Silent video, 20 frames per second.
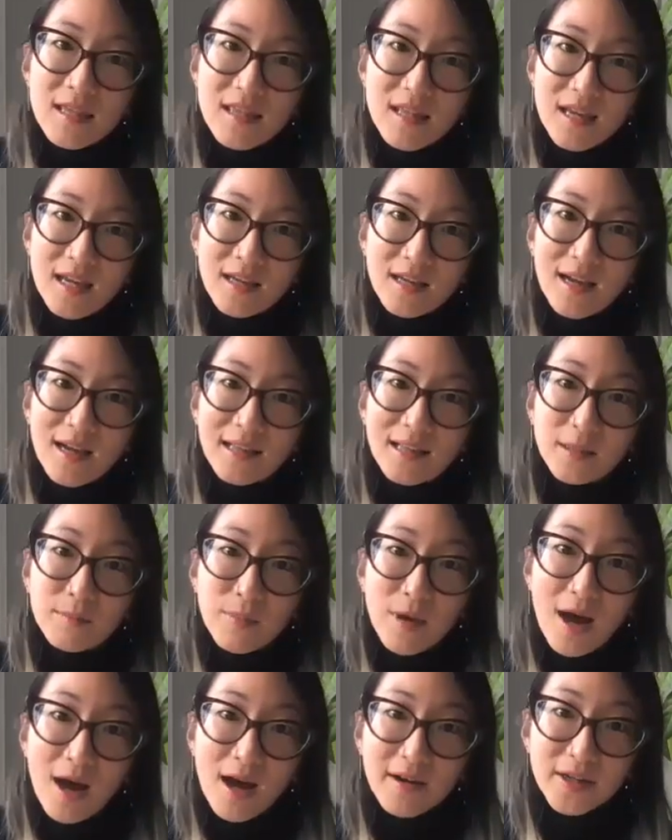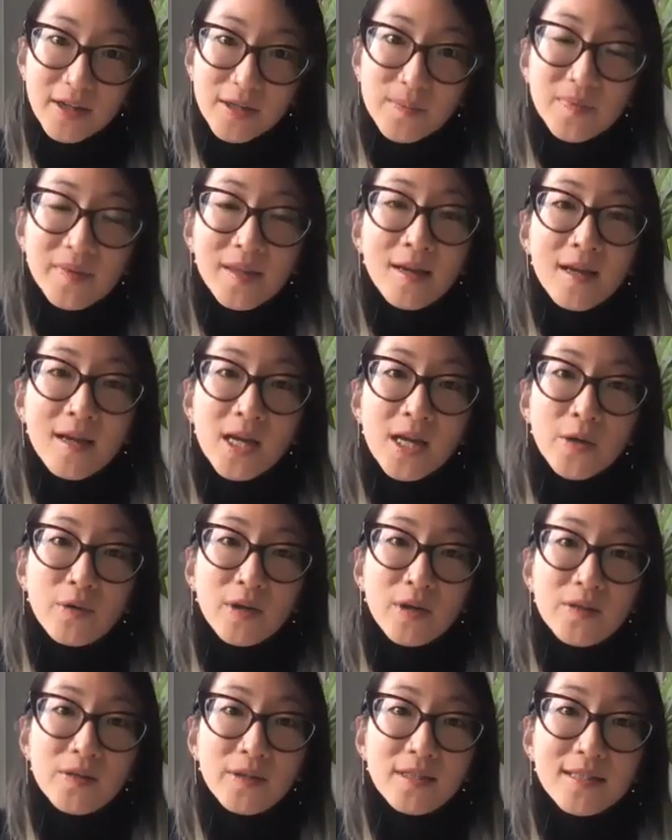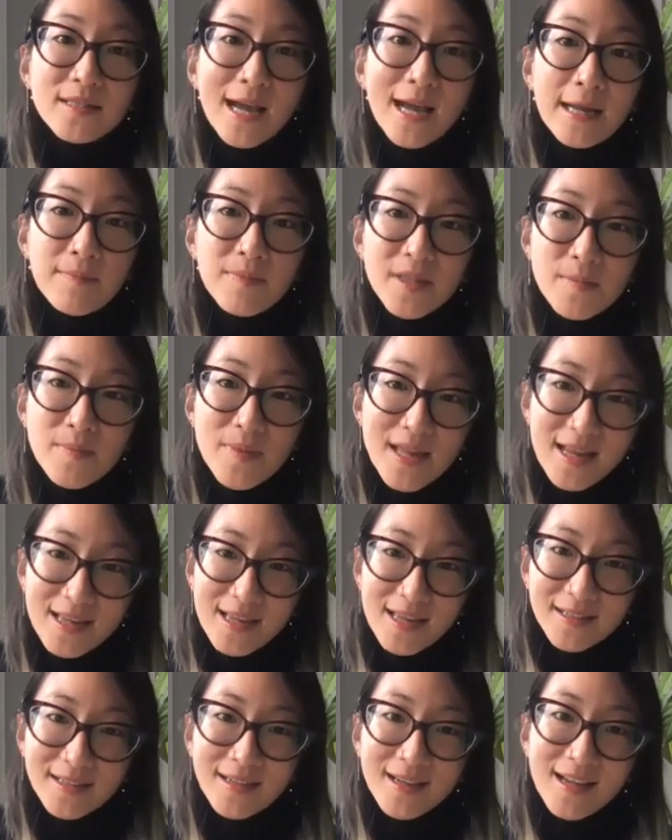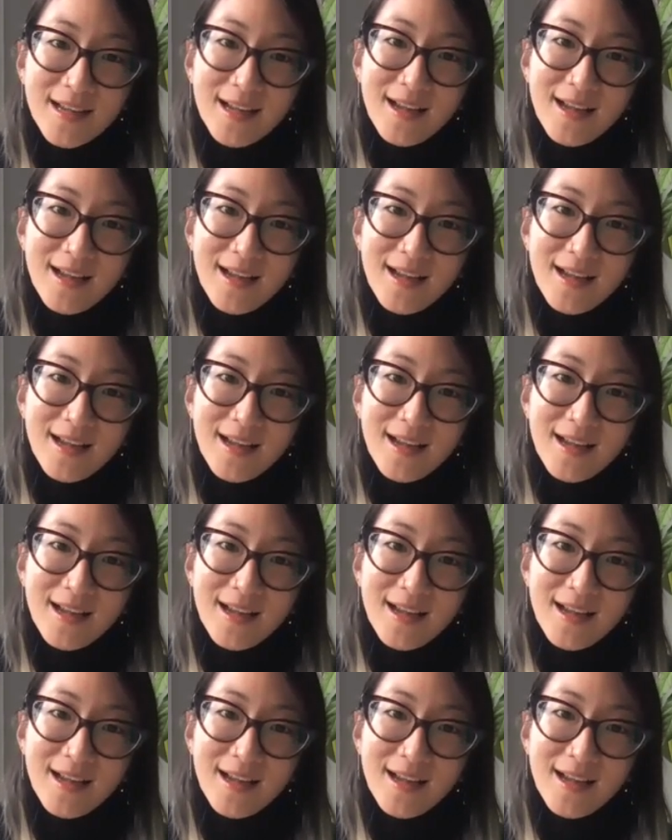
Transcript: thing at the bottom where you can type them in.